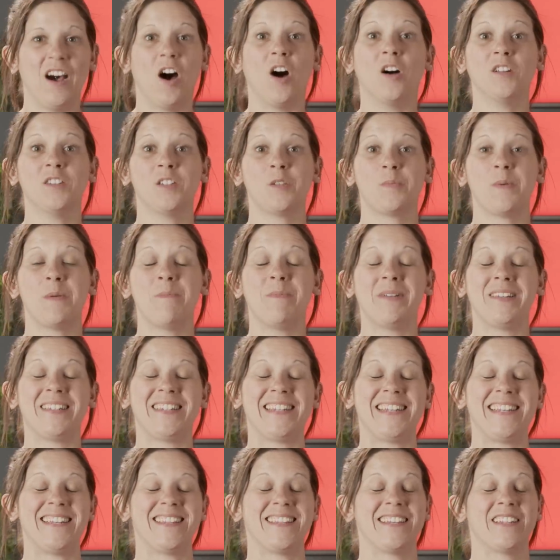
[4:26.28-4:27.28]
On's been
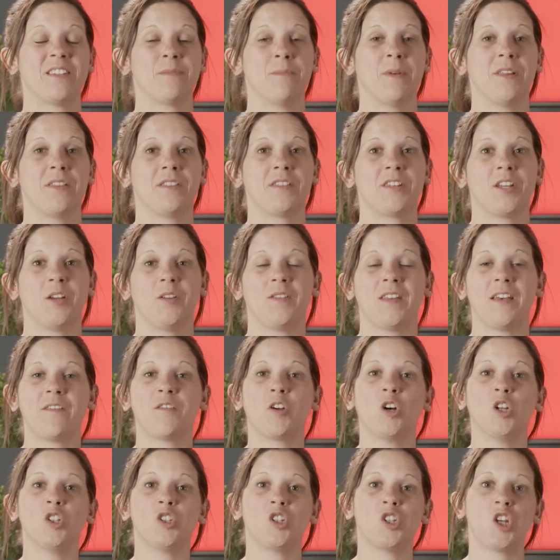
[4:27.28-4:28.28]
busy this month too. They've
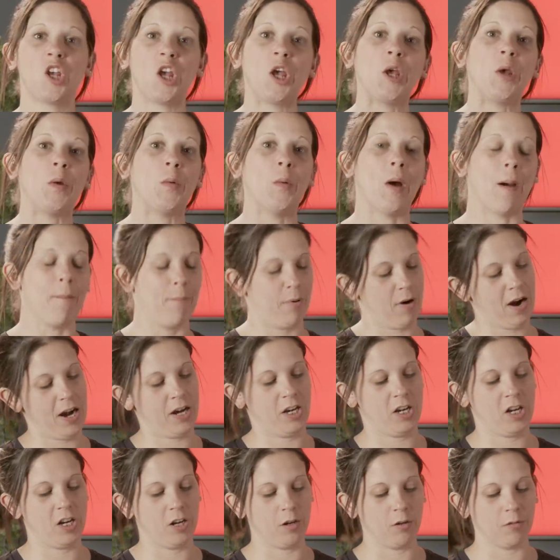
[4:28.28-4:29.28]
got two
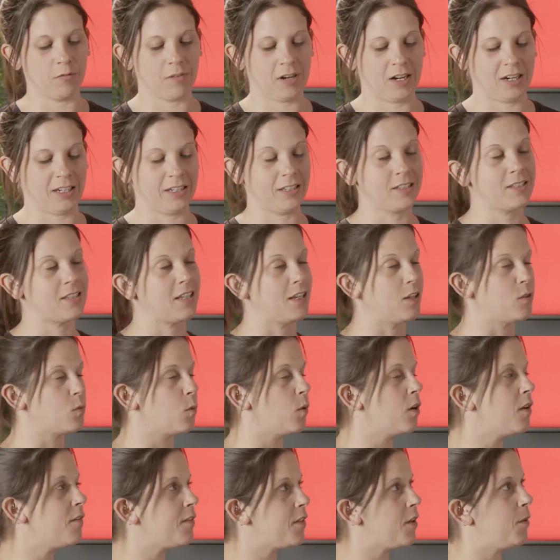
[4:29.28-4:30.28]
brand new releases.
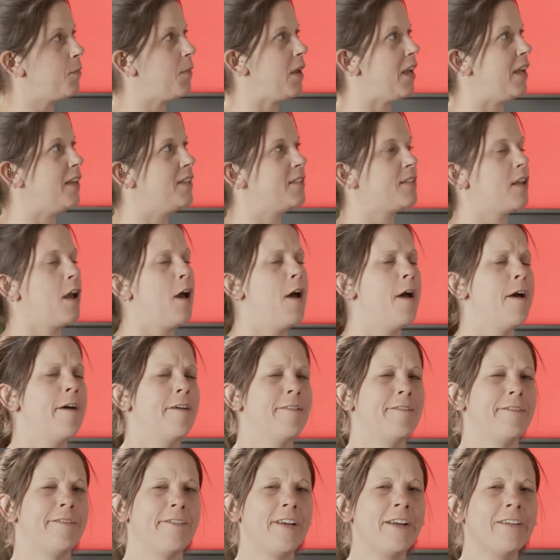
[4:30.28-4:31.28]
One of them is
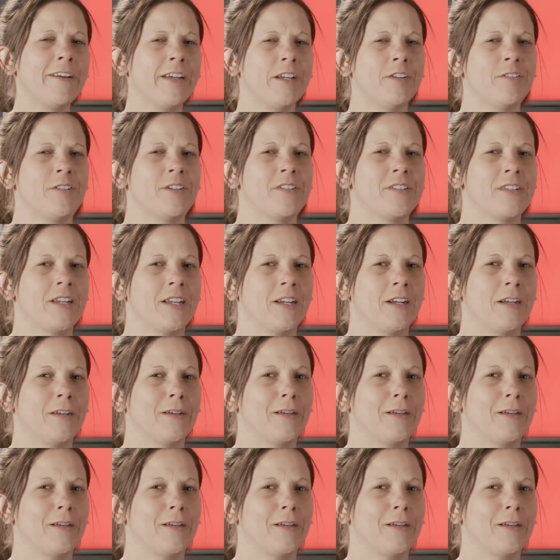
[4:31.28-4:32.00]
very interesting